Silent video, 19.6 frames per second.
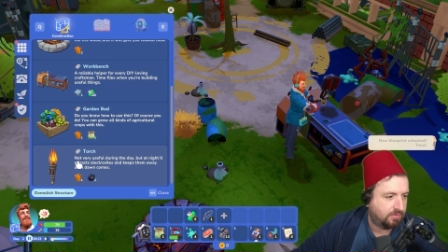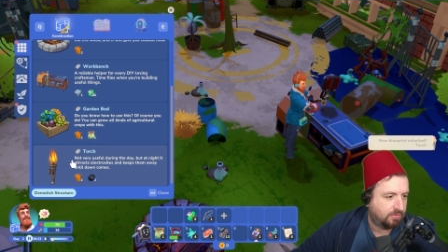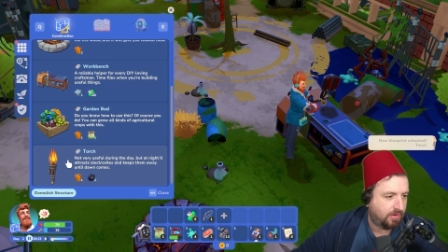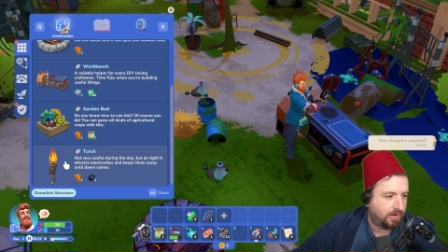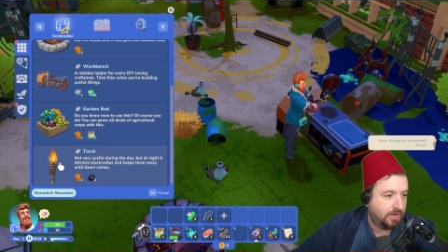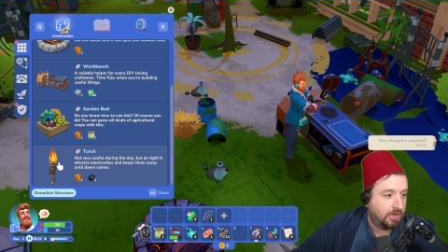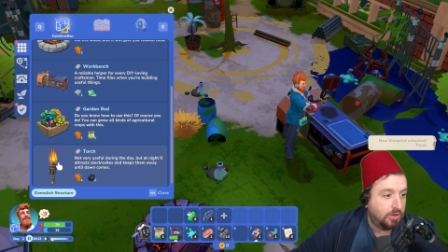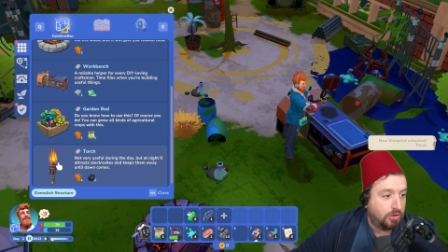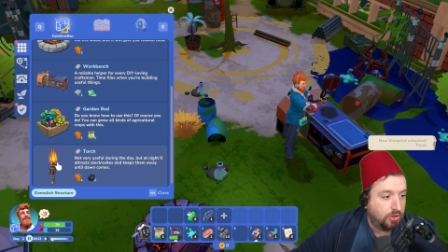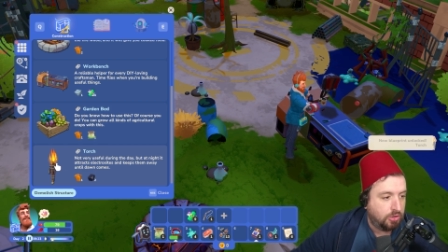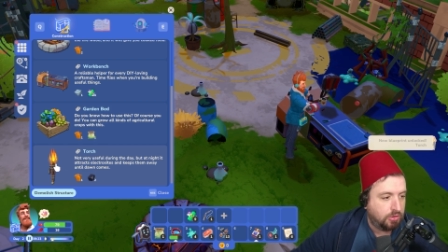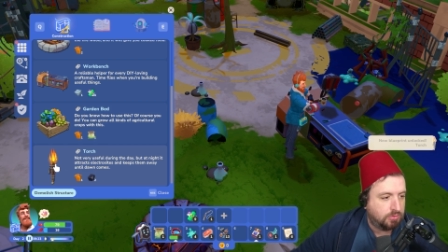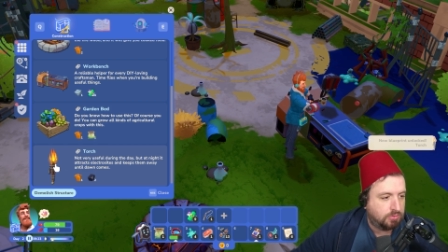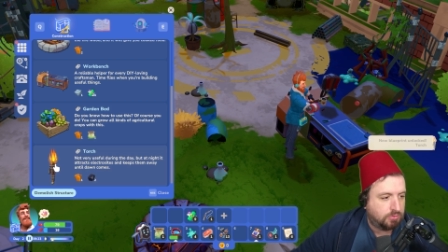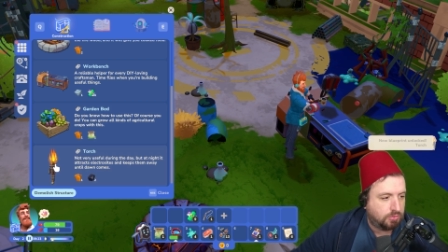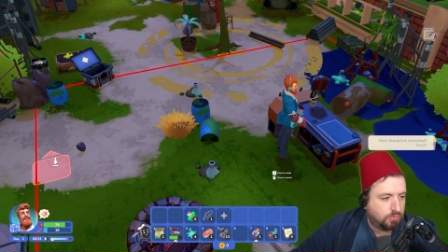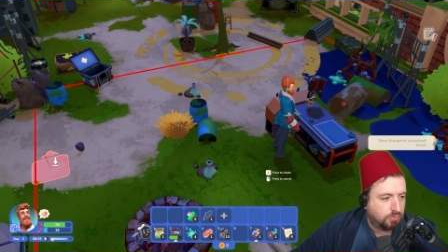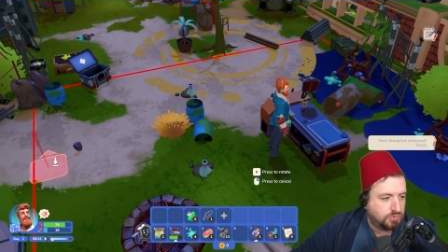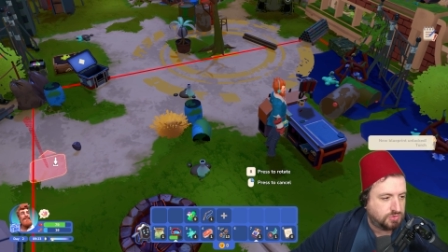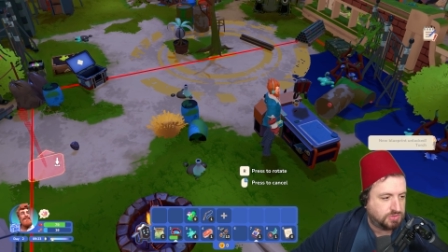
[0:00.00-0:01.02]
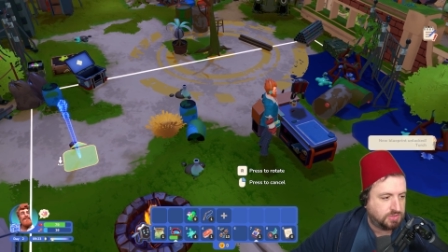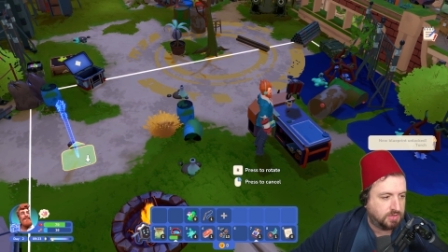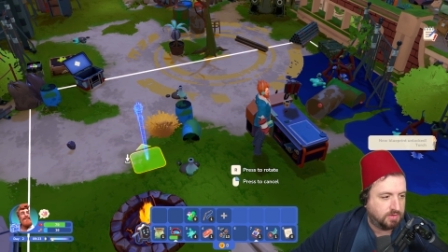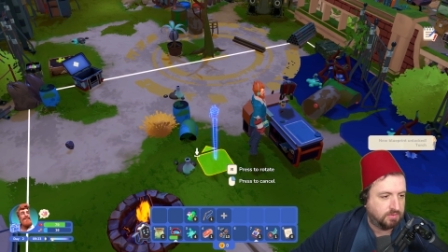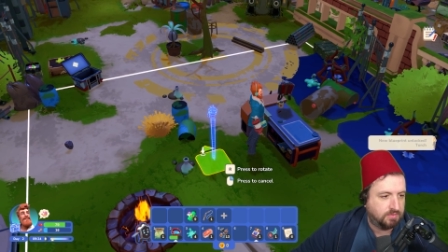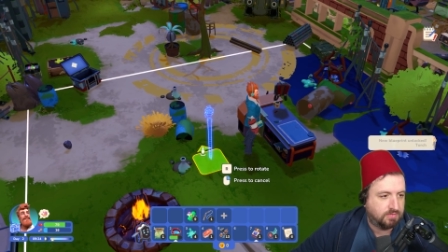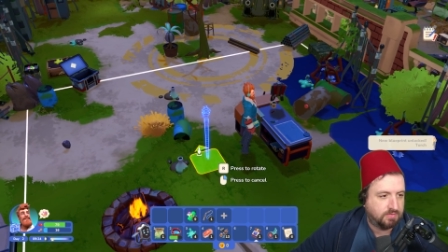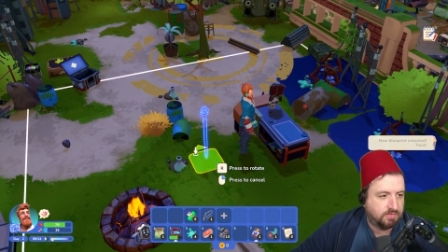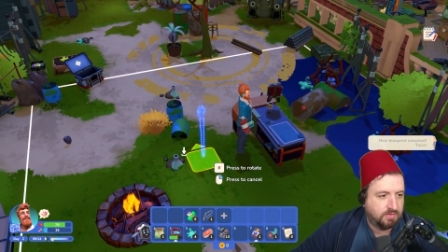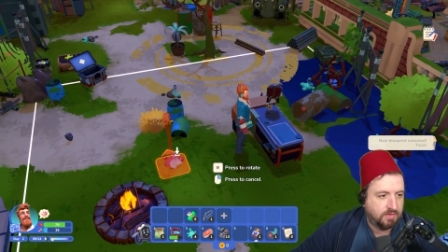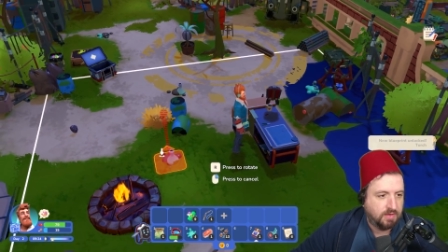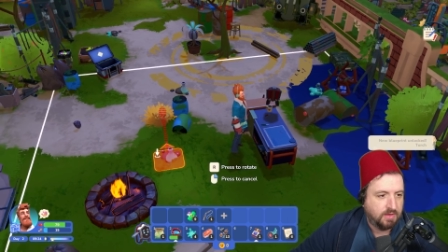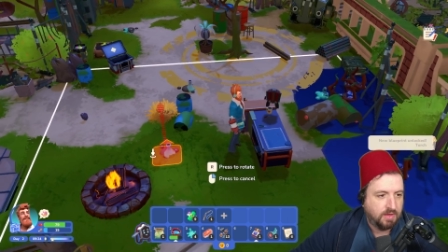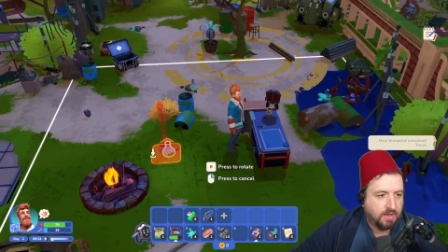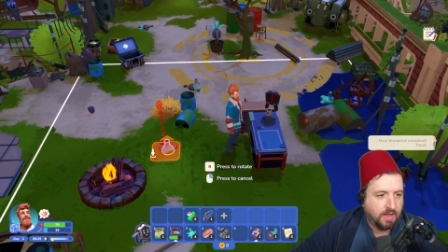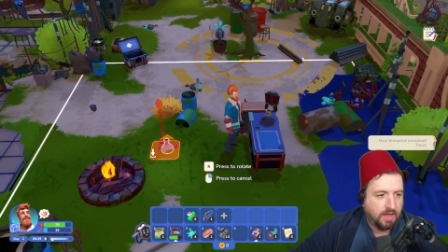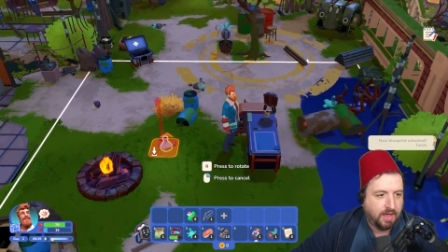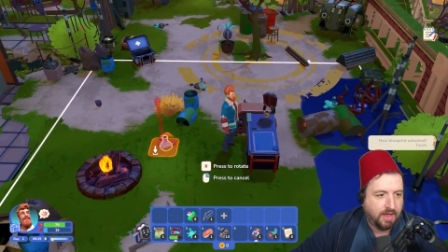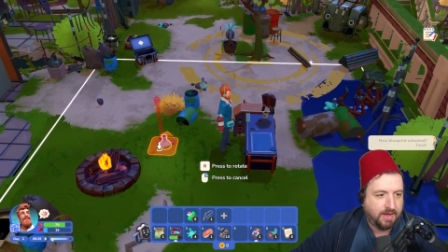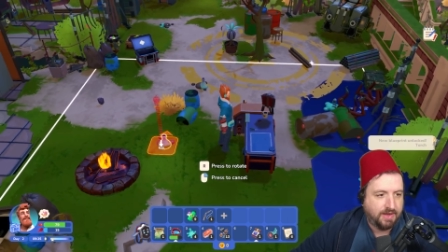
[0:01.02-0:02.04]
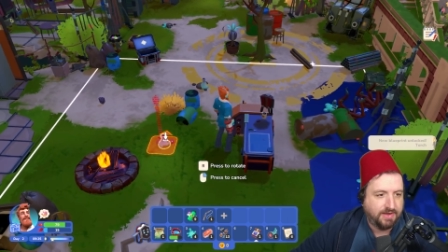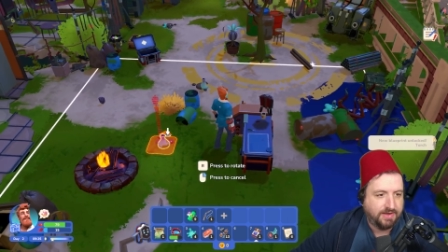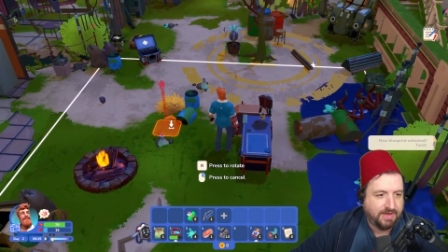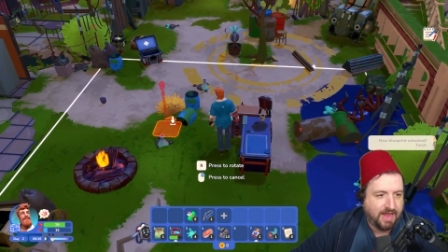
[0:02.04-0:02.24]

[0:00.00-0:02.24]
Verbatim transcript: So I learned torches, and